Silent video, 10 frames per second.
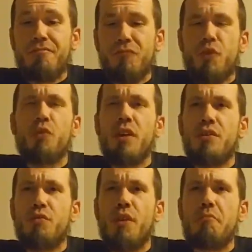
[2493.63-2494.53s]

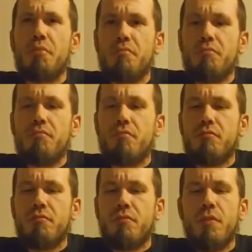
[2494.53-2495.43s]
creates rape.
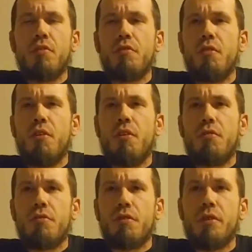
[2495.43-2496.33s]
Law
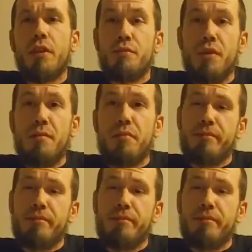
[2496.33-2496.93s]
creates rape.